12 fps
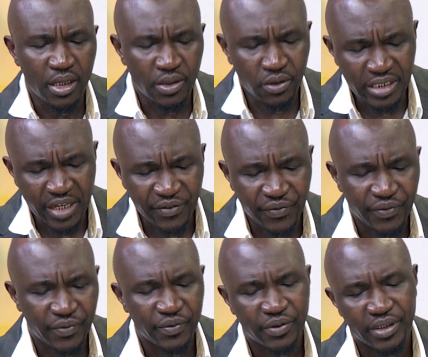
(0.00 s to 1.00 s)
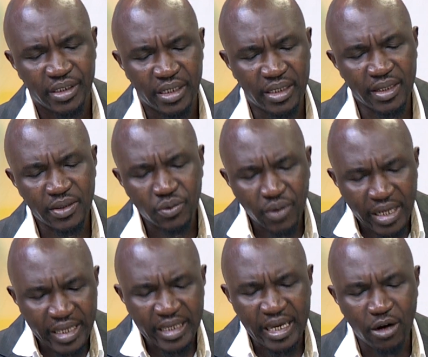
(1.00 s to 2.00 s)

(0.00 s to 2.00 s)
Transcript: So, Jeff, and that's why